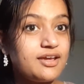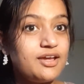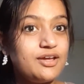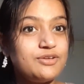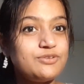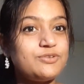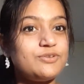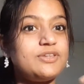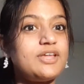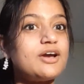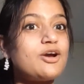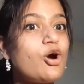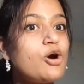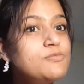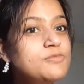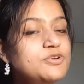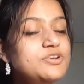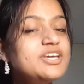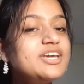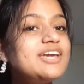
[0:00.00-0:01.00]
So the
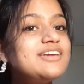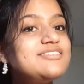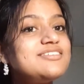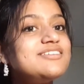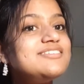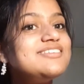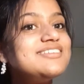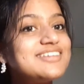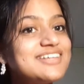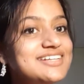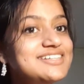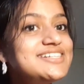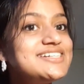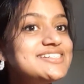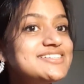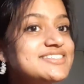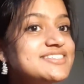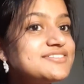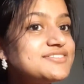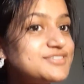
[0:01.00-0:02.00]
communication skill
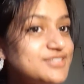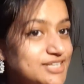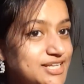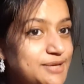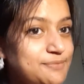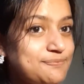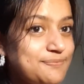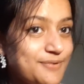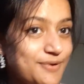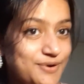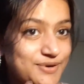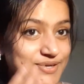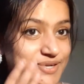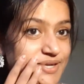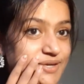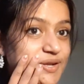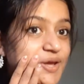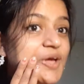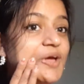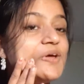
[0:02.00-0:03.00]
is really
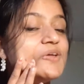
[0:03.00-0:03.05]
important.